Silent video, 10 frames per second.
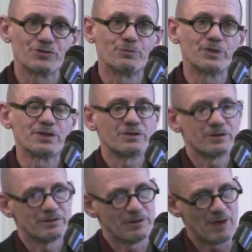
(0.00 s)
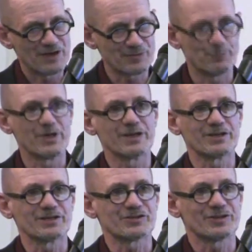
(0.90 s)
to be as
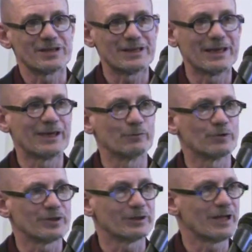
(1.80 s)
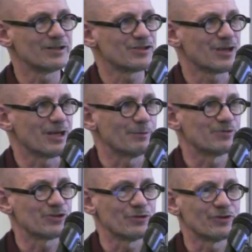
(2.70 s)
big as they can with the landscape,
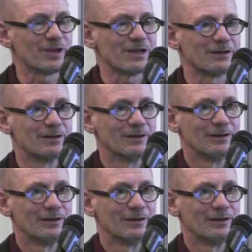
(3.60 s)
so that